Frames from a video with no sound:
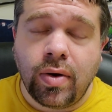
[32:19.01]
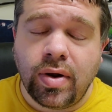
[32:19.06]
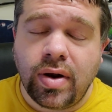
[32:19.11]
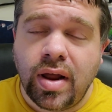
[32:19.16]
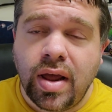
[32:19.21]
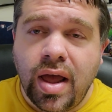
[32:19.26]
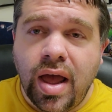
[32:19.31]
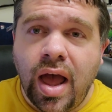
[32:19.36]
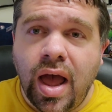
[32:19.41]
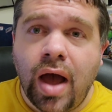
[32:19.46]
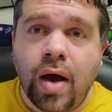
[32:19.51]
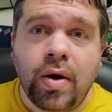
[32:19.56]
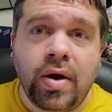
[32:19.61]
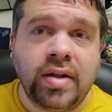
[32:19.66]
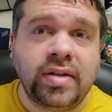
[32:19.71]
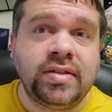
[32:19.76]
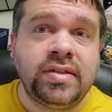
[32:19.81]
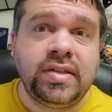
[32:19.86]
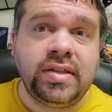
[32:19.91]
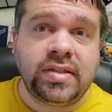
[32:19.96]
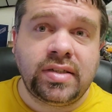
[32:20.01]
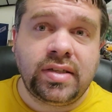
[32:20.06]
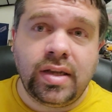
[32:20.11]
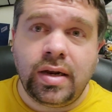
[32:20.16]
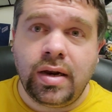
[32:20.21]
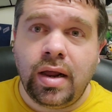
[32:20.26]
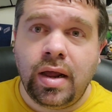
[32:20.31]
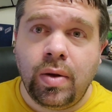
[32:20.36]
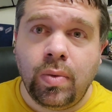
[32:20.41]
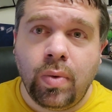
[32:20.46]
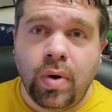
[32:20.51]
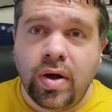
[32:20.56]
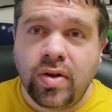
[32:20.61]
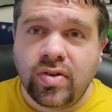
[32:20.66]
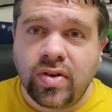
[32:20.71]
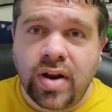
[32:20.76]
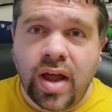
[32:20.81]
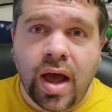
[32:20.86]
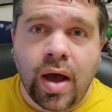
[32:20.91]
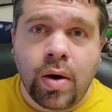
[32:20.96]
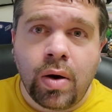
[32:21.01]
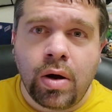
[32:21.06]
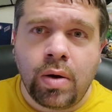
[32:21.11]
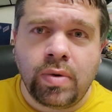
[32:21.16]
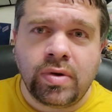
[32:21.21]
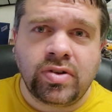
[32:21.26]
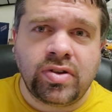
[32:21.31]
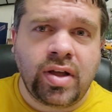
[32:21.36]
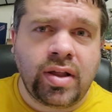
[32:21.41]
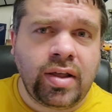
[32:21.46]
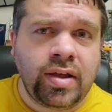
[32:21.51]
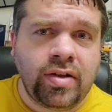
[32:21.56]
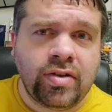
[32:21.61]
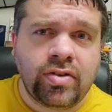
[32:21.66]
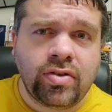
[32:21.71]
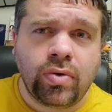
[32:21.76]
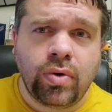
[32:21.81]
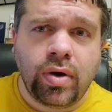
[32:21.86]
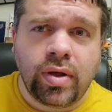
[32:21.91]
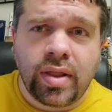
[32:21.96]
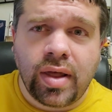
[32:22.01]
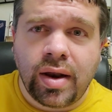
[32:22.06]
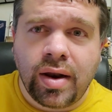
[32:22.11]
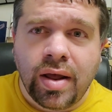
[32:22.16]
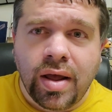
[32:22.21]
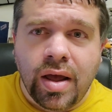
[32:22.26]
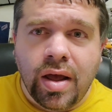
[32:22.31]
and how consistent it was and how it was telling a story that